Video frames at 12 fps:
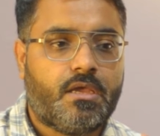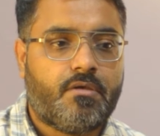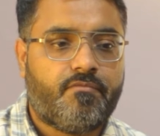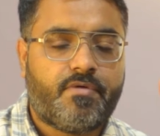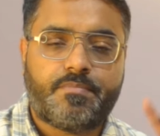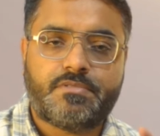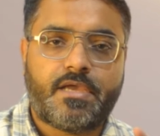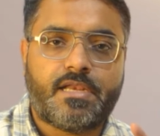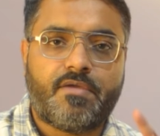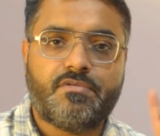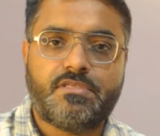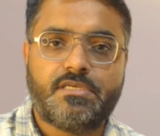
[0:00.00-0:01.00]
website,
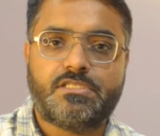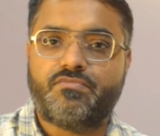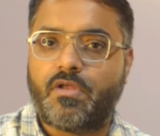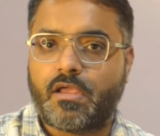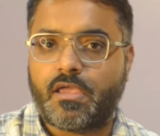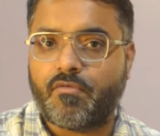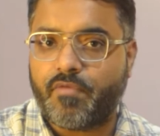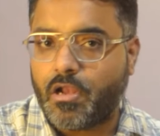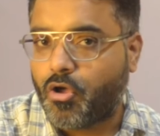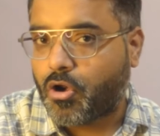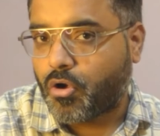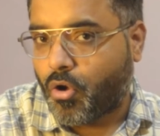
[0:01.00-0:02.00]
everything is working
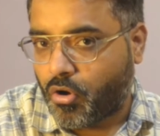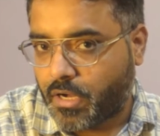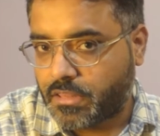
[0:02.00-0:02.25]
well or not,